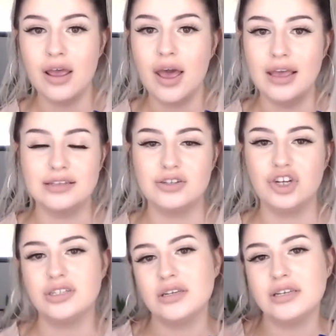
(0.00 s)
It's
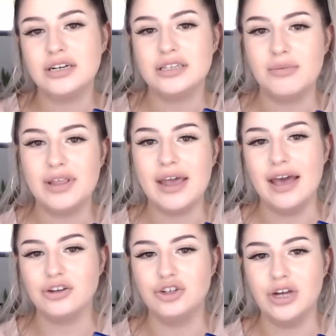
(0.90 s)
just a little something
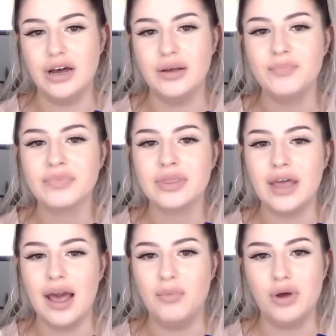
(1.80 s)
extra
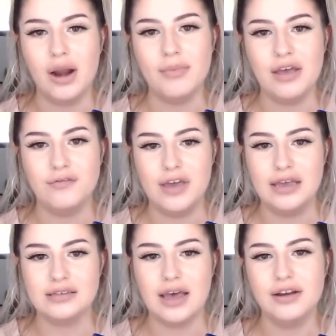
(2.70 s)
that I put on my
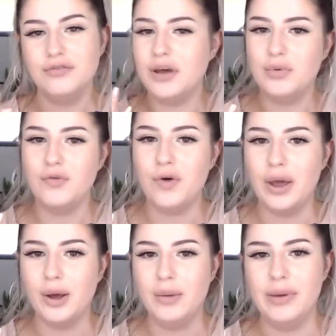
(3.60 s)
face kind of right before I
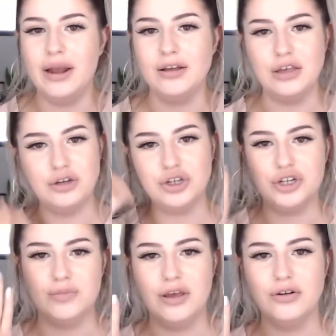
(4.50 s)
go to bed. I'll usually
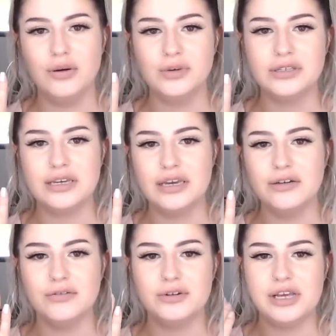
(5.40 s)
do my normal
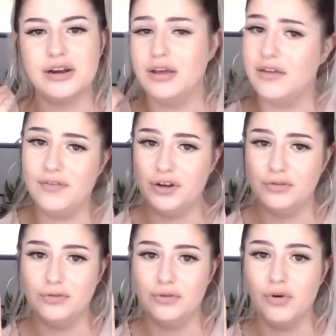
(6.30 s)
skincare routine, I'll even
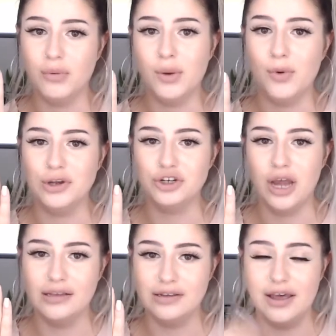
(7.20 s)
do normal
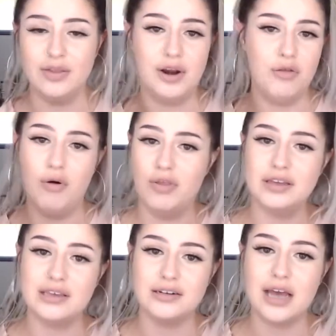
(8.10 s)
moisturizer, and then I'll throw
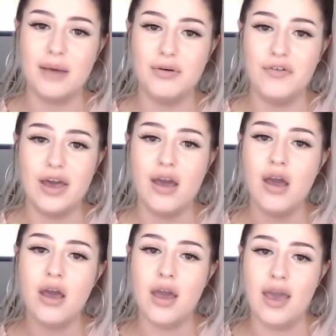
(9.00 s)
this on top of it,
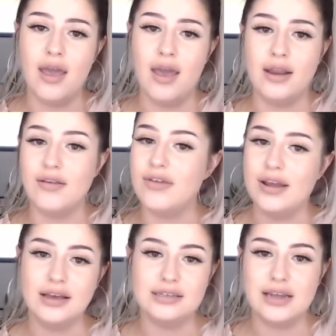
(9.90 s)
and the
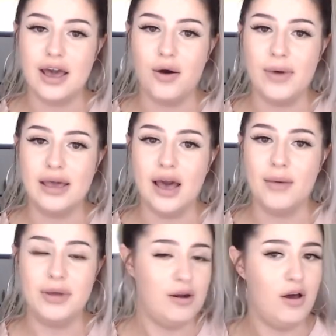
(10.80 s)
next day I'll wake
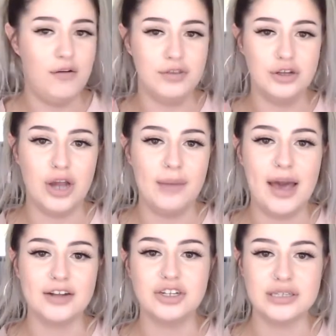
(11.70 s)
up and all of the
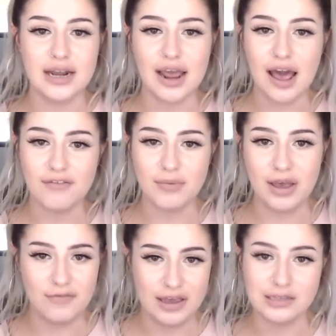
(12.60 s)
patches that I have on my
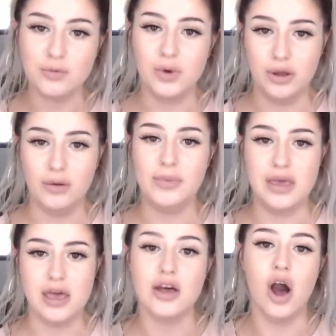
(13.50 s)
face will
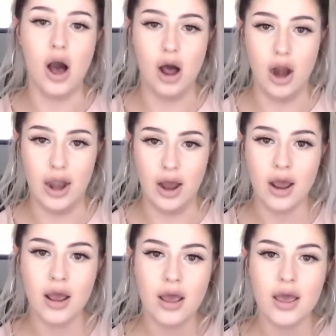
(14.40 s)
be gone.
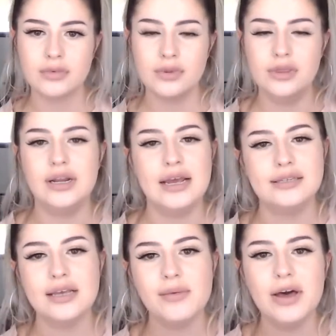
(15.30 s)
The nice
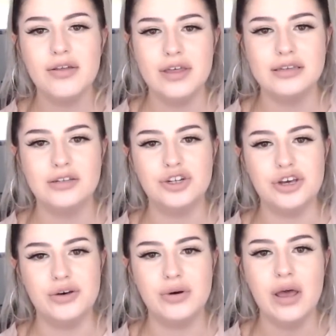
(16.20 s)
thing about this
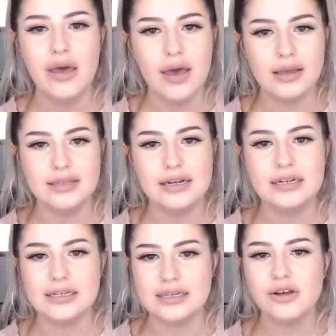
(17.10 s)
too is that it
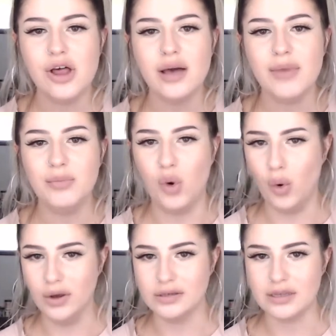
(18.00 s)
doesn't clog my
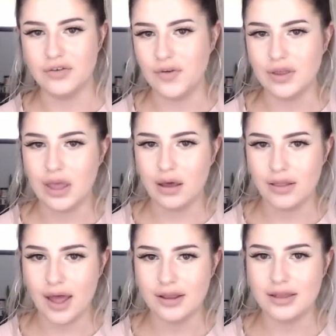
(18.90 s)
pores. I feel like a
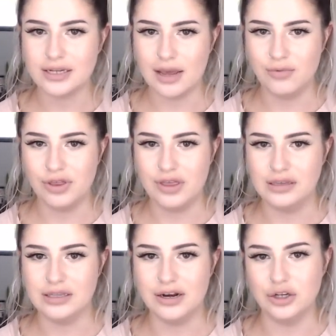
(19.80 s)
lot of the time with
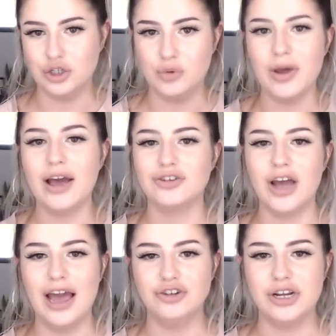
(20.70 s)
things that are super extra
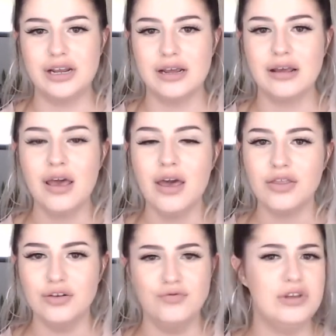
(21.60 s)
hydrating,
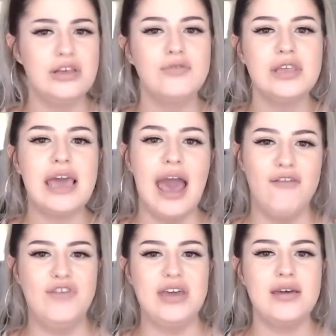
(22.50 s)
they're really
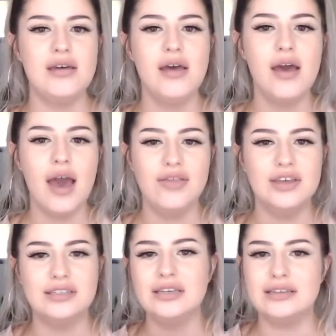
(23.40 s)
heavy, and
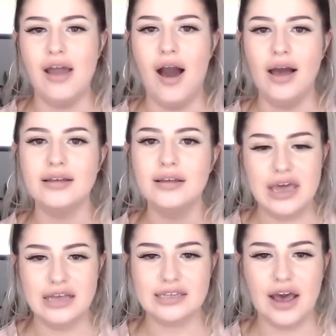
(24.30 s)
this is not.
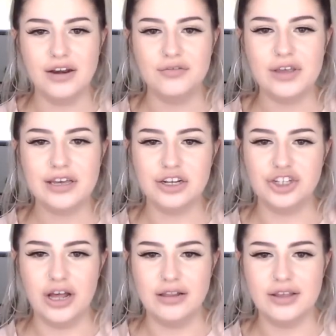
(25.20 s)
It's kind of like a
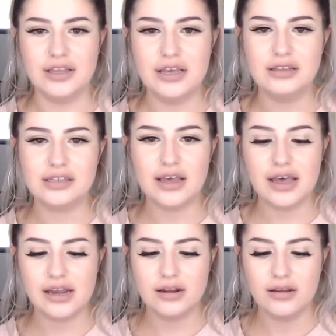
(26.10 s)
gel on the inside.